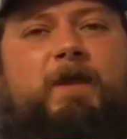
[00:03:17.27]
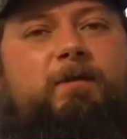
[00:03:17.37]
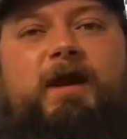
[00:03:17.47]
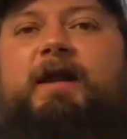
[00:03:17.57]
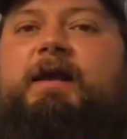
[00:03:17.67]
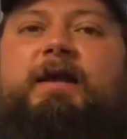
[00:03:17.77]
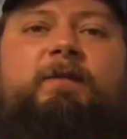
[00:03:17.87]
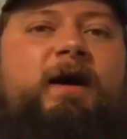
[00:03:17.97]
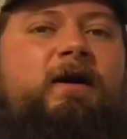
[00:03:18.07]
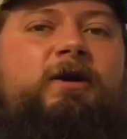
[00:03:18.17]
But I didn't
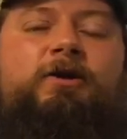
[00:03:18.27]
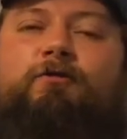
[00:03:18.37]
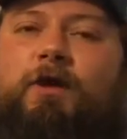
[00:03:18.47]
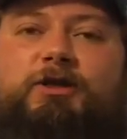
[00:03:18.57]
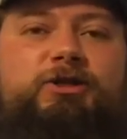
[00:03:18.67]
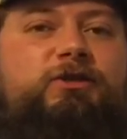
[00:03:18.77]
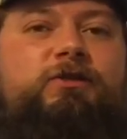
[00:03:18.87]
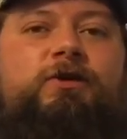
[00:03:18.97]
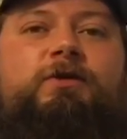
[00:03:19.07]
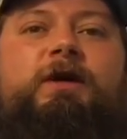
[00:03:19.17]
come out here to rush
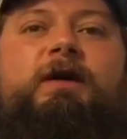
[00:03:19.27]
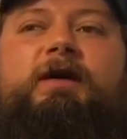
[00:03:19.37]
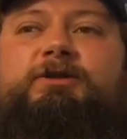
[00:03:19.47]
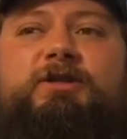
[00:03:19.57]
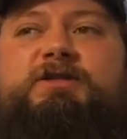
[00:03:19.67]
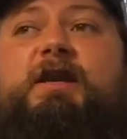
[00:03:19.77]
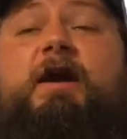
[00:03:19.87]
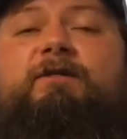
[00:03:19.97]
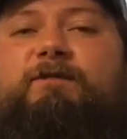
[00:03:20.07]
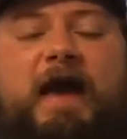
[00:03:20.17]
through it and just see
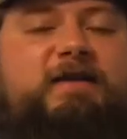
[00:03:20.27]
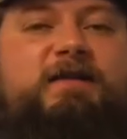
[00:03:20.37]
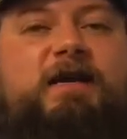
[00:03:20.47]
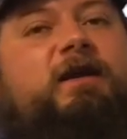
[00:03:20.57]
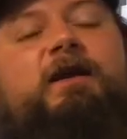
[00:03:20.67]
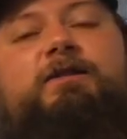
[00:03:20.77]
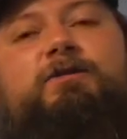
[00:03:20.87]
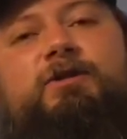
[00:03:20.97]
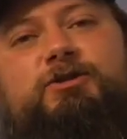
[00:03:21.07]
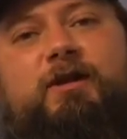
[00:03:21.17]
how fast I could get
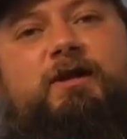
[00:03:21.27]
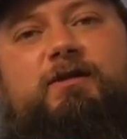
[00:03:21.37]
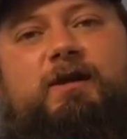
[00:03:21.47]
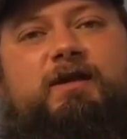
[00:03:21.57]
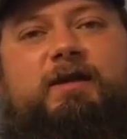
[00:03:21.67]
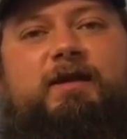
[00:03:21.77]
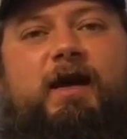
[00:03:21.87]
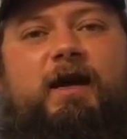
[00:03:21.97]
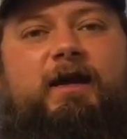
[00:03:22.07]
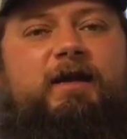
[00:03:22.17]
through the trail or anything
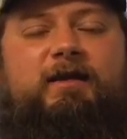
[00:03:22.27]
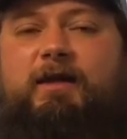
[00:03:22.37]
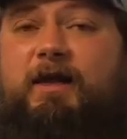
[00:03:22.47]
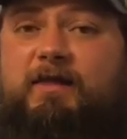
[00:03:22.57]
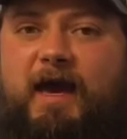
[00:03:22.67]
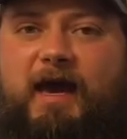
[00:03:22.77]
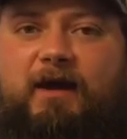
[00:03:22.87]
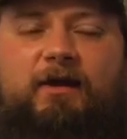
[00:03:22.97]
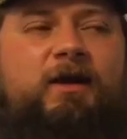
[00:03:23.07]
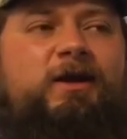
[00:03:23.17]
like
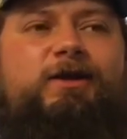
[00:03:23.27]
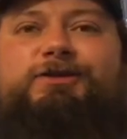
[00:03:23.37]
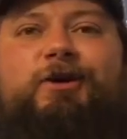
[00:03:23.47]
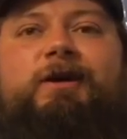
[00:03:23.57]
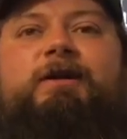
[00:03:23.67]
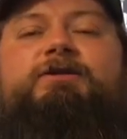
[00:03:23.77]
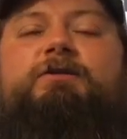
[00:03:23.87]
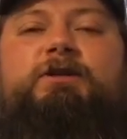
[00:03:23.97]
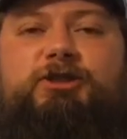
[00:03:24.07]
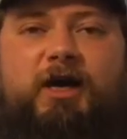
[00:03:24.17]
that, or turn it
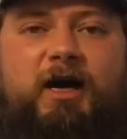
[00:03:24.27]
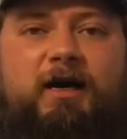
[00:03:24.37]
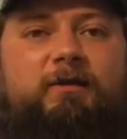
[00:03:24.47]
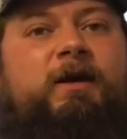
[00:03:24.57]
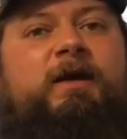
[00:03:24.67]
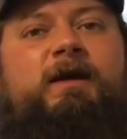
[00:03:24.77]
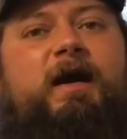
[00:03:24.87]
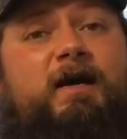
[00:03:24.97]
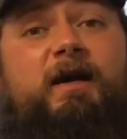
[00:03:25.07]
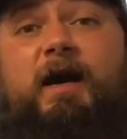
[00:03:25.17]
into a job.
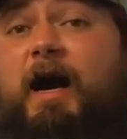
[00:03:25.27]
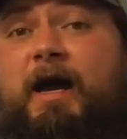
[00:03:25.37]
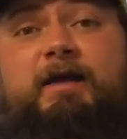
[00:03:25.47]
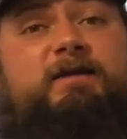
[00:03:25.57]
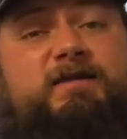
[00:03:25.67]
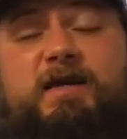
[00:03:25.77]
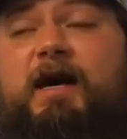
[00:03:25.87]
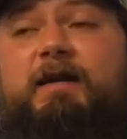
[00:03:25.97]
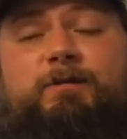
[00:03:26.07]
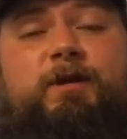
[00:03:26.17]
I
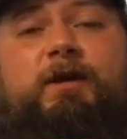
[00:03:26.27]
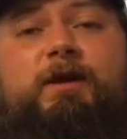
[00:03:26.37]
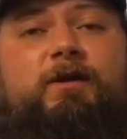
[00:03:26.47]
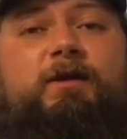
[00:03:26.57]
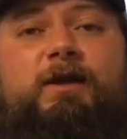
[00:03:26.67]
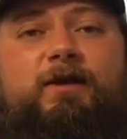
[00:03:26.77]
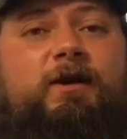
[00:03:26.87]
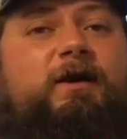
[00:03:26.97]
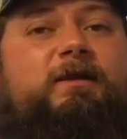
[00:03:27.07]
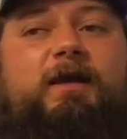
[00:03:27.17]
decided pretty early
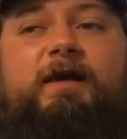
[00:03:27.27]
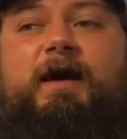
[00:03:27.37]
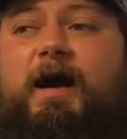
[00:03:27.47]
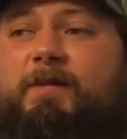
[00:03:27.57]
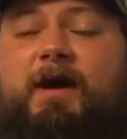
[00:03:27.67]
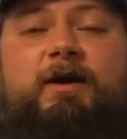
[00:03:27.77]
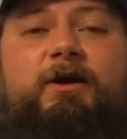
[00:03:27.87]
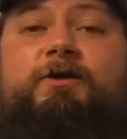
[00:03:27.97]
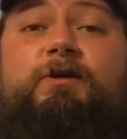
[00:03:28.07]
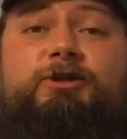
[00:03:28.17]
on that I'm out
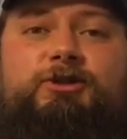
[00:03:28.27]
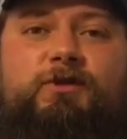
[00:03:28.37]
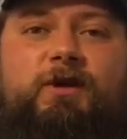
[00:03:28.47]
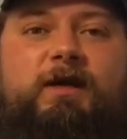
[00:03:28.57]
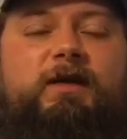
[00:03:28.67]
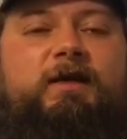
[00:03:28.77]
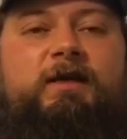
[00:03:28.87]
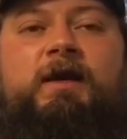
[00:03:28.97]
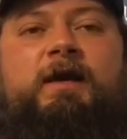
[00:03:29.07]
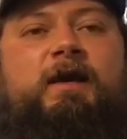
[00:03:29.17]
here to enjoy
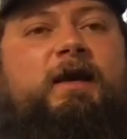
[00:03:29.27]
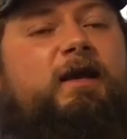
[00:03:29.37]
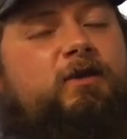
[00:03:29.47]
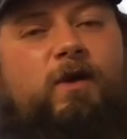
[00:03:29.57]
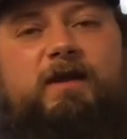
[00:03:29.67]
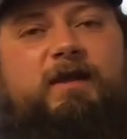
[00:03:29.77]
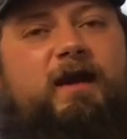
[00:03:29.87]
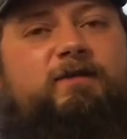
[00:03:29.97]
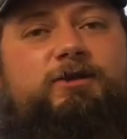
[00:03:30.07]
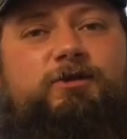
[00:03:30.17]
it. And the way that
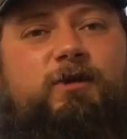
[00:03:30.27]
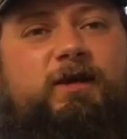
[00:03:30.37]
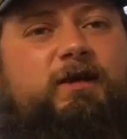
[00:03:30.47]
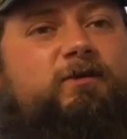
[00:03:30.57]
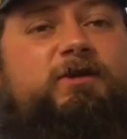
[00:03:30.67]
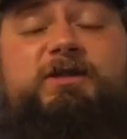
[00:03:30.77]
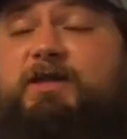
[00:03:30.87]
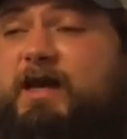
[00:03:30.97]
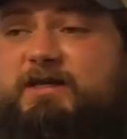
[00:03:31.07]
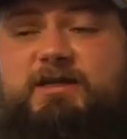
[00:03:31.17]
I've enjoyed it was,
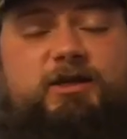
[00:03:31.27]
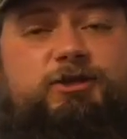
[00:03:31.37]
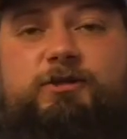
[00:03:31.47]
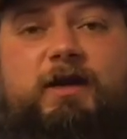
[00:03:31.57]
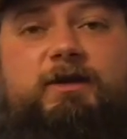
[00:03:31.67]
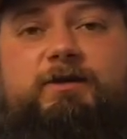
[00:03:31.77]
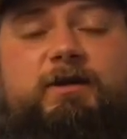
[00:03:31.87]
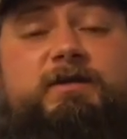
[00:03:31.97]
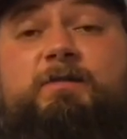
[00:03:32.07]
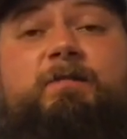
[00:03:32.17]
yes, the trail
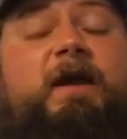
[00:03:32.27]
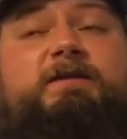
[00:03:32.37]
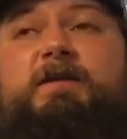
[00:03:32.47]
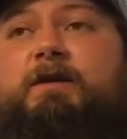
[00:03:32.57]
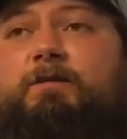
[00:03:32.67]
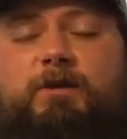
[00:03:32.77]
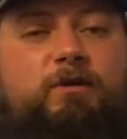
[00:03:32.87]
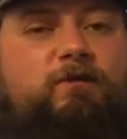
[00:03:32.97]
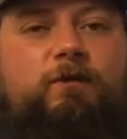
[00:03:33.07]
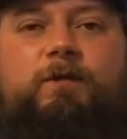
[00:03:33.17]
is amazing and
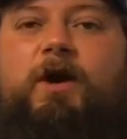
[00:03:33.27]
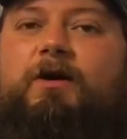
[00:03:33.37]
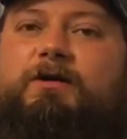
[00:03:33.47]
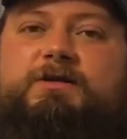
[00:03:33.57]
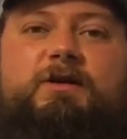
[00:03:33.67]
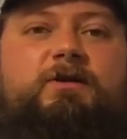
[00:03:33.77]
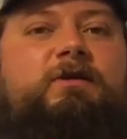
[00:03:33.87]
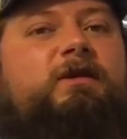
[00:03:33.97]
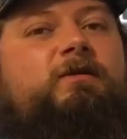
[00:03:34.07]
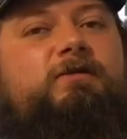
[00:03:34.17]
beautiful, but also
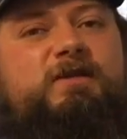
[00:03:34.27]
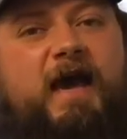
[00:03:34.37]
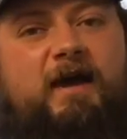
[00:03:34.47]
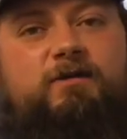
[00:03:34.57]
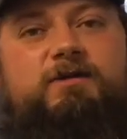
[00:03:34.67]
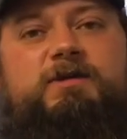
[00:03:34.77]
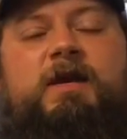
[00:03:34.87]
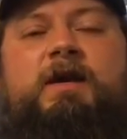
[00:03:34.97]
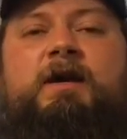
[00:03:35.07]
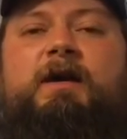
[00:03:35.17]
the little towns
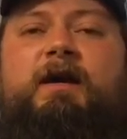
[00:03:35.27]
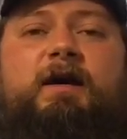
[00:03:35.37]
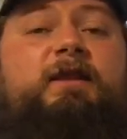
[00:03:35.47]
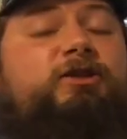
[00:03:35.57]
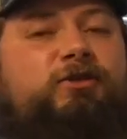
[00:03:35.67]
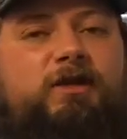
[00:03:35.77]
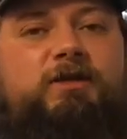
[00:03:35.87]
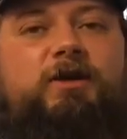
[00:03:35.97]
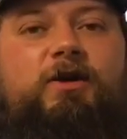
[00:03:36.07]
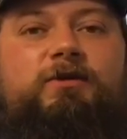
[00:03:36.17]
that you get
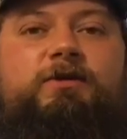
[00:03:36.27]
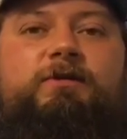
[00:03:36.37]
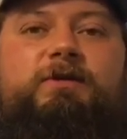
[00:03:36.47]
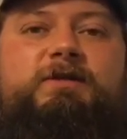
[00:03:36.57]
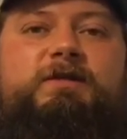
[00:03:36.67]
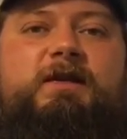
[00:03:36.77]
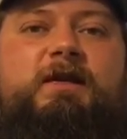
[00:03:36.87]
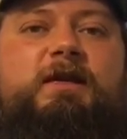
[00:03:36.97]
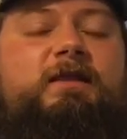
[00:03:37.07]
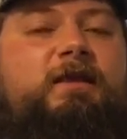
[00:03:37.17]
to go through and
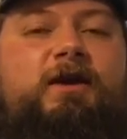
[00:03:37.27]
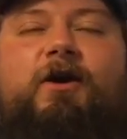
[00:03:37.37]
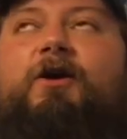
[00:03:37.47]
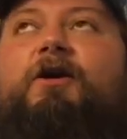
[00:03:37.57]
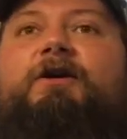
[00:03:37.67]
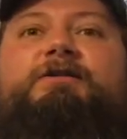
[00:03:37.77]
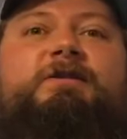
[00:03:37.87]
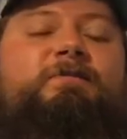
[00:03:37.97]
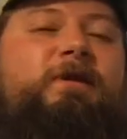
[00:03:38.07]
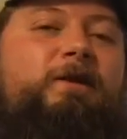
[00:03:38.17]
see, the
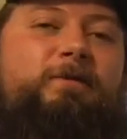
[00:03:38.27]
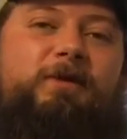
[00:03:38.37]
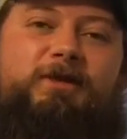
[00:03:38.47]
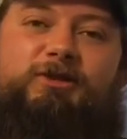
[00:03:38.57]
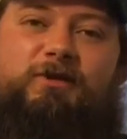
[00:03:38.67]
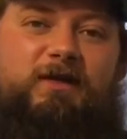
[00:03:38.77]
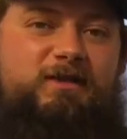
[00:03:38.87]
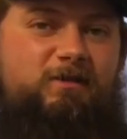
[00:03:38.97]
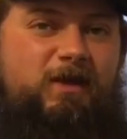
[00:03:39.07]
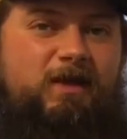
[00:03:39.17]
awesome people that you get
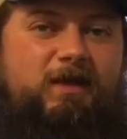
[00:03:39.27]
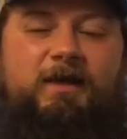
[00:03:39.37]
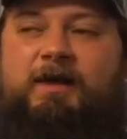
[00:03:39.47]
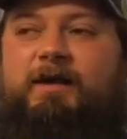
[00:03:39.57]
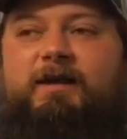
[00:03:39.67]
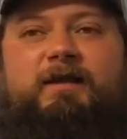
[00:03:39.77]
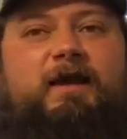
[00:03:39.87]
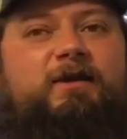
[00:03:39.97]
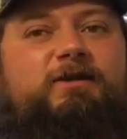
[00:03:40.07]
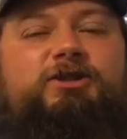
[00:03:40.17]
to meet,
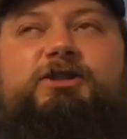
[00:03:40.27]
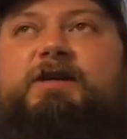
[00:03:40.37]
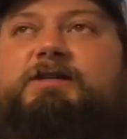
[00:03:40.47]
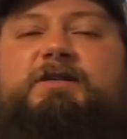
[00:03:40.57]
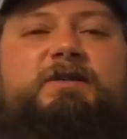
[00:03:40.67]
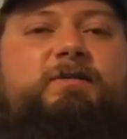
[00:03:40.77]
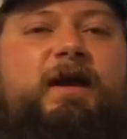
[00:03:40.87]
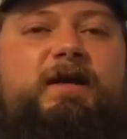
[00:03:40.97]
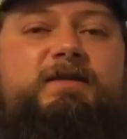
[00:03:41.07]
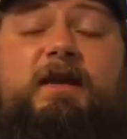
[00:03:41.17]
they are just as
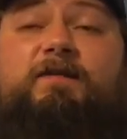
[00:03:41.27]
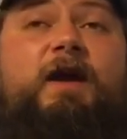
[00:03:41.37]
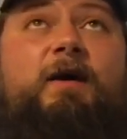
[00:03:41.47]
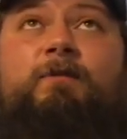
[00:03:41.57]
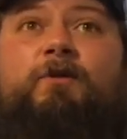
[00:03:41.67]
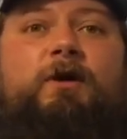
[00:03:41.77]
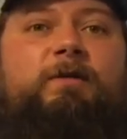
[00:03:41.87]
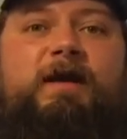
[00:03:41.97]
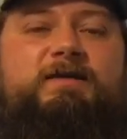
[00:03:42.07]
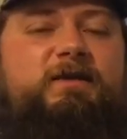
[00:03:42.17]
amazing, if not more
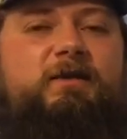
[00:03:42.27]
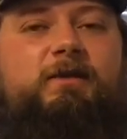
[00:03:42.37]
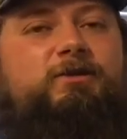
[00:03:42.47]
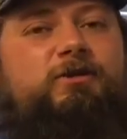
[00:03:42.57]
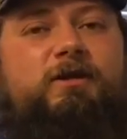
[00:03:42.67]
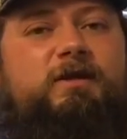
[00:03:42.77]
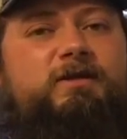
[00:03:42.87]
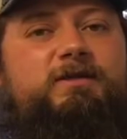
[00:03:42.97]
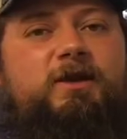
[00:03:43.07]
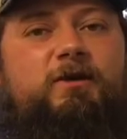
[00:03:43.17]
amazing, than the trail
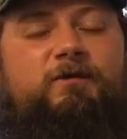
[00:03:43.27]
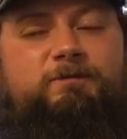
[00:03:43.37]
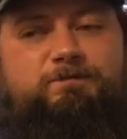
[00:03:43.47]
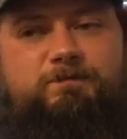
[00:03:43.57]
itself.